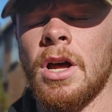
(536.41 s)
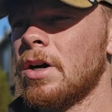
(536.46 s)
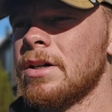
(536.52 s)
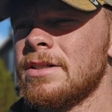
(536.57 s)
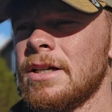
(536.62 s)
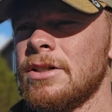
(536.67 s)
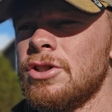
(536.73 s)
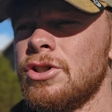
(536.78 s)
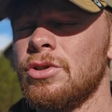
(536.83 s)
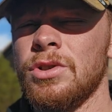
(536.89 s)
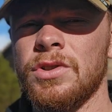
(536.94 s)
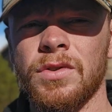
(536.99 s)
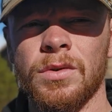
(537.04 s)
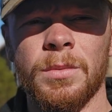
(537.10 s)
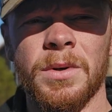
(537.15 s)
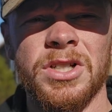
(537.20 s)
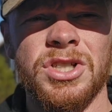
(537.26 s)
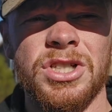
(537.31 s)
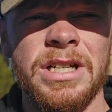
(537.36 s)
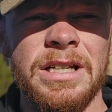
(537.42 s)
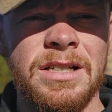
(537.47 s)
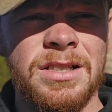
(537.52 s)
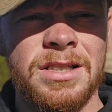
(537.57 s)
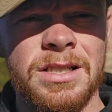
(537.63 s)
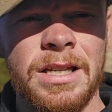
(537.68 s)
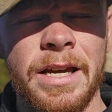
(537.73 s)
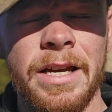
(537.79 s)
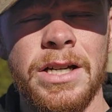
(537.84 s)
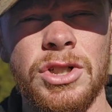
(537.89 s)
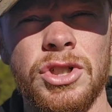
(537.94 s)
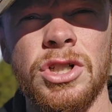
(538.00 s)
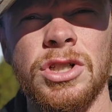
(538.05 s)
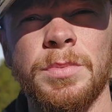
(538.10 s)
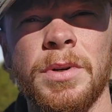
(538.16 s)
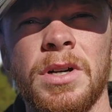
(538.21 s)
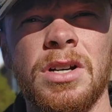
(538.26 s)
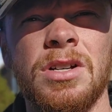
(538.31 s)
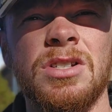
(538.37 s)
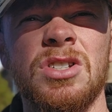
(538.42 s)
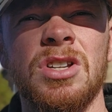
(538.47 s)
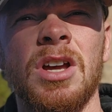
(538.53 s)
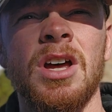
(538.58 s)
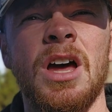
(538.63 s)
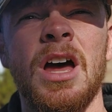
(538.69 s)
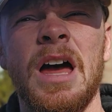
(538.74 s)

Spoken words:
I tend to use for my sealant stage, just because